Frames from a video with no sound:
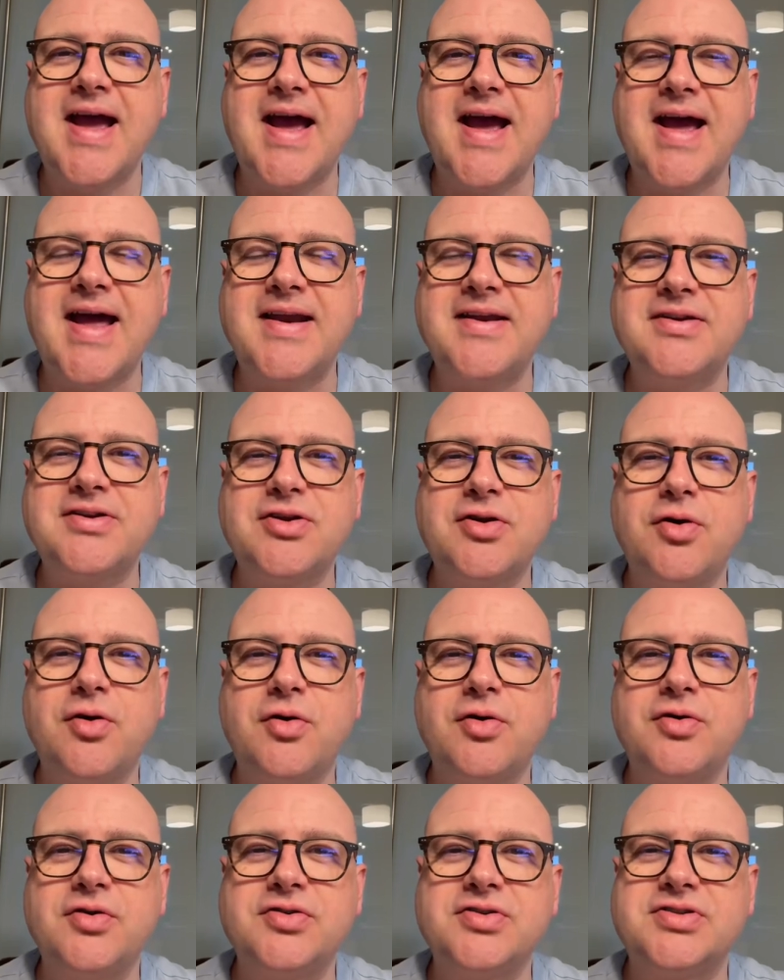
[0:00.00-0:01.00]
and
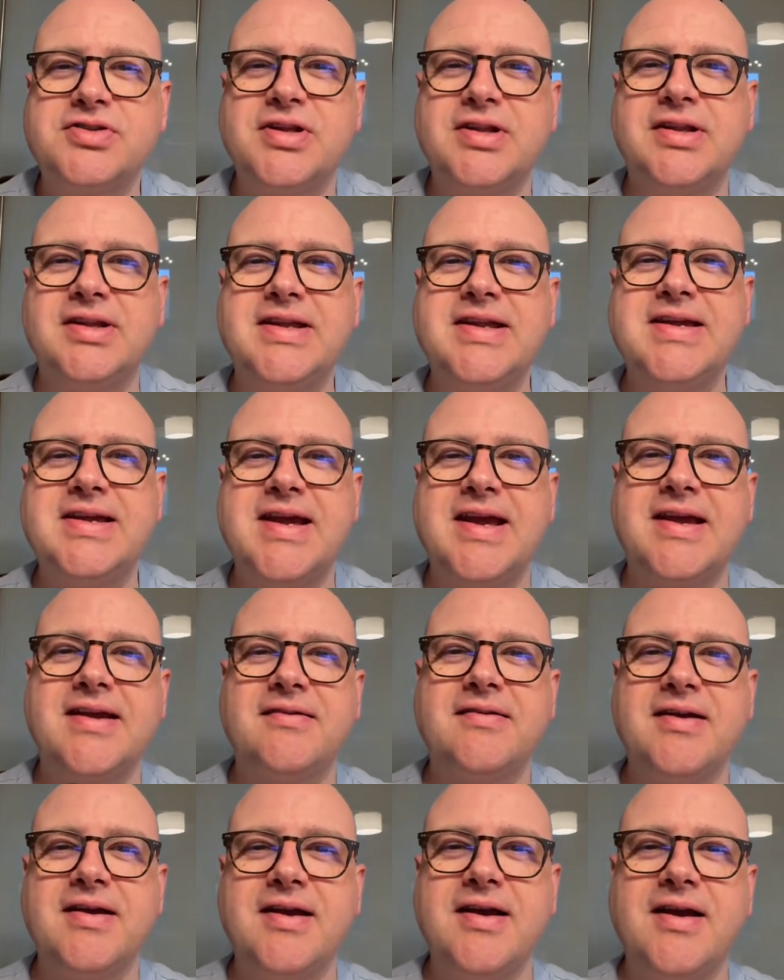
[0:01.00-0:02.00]
cause
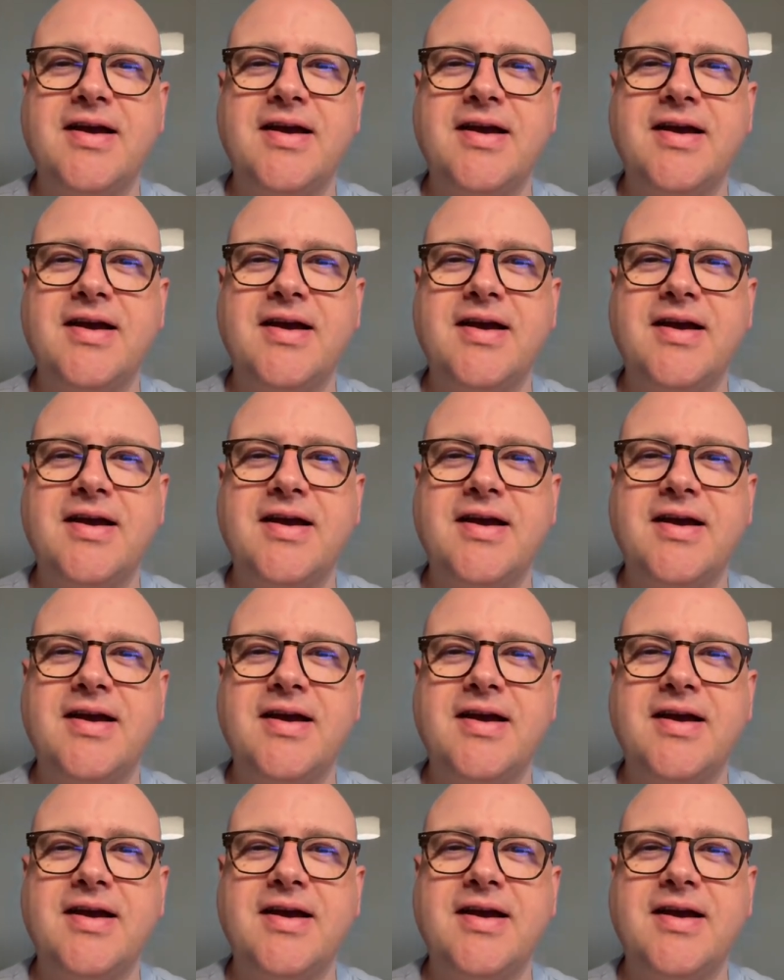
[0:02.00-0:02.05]
leaking